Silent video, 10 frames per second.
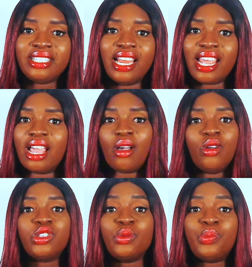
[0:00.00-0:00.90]
easy. And I
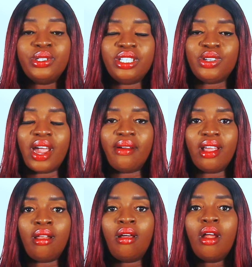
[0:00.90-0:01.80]
also put the
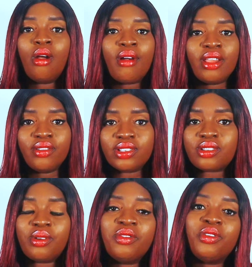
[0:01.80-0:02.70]
URL right on the
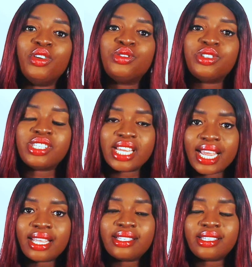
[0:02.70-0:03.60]
screen for you to
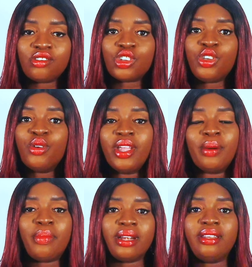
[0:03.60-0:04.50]
check. So you and
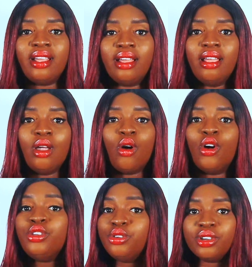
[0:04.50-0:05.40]
your partner,
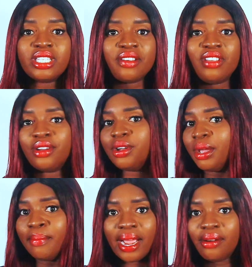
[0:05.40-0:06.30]
or you yourself, you're not
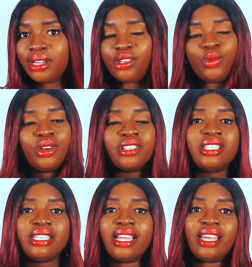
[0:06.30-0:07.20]
yet married, you want to
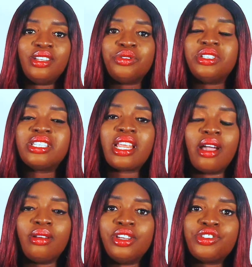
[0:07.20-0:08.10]
sit down and do this
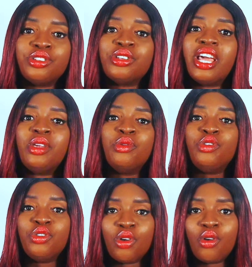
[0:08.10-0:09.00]
calculation so that you
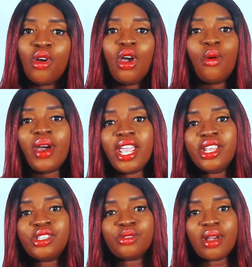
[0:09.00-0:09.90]
will know why you
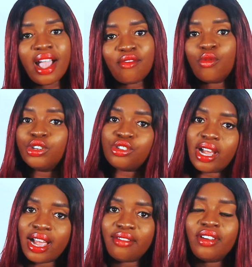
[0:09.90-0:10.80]
need to have what you
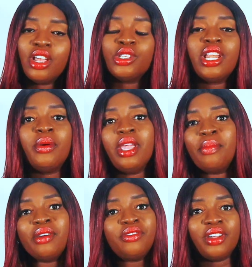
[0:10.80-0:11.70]
have. So that when you're
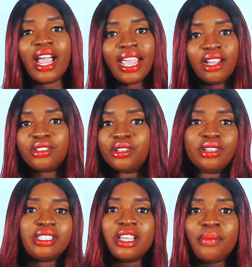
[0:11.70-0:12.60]
preparing for your IELTS or
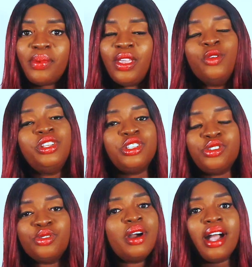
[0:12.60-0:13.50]
your CELP, you need
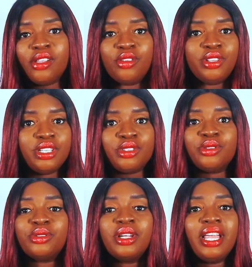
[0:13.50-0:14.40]
to know how you need
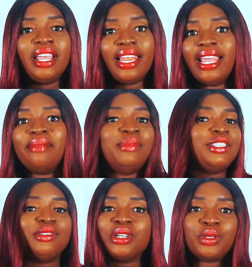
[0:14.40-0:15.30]
to like be
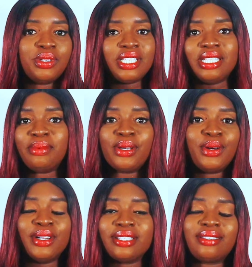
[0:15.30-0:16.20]
serious with it,
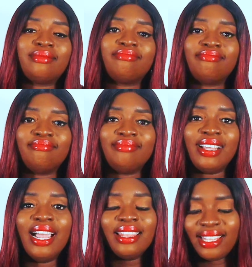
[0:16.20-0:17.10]
because
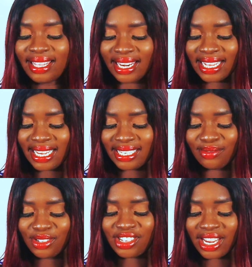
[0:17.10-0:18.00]
I think the last, let's
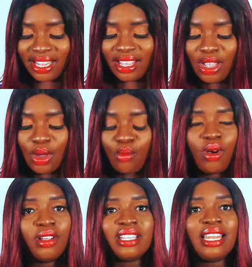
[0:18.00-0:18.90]
even check.
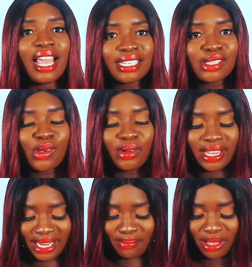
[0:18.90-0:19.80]
What was the last score
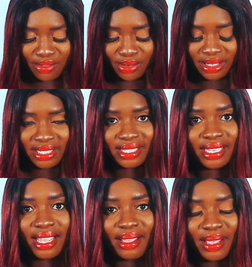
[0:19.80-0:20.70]
that they picked for
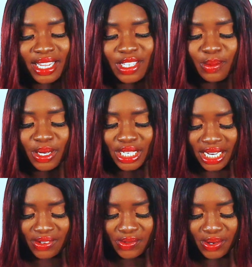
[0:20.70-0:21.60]
this express
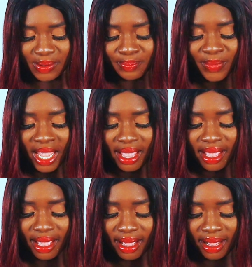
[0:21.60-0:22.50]
entry?
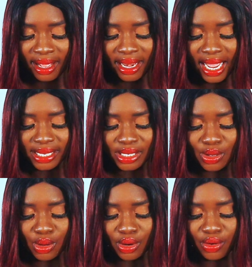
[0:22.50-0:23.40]
Last
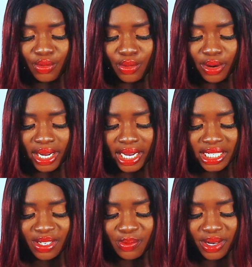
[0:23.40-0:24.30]
score for
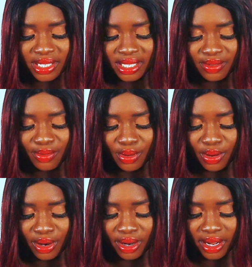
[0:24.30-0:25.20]
express
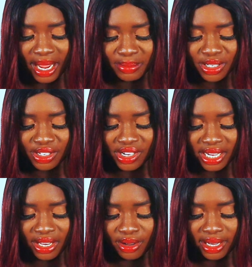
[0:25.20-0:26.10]
for, I'm just
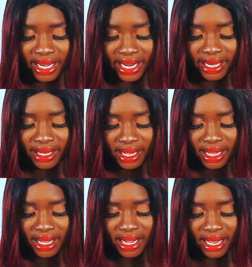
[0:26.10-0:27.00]
checking online.
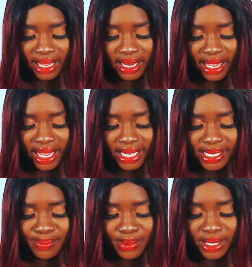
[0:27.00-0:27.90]
Canada
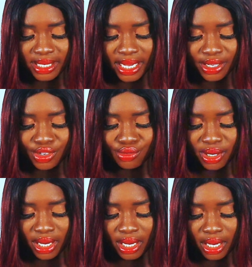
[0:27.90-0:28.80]
express
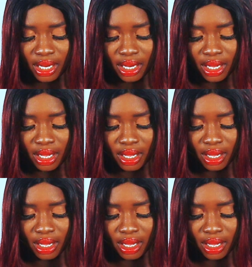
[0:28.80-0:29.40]
entry.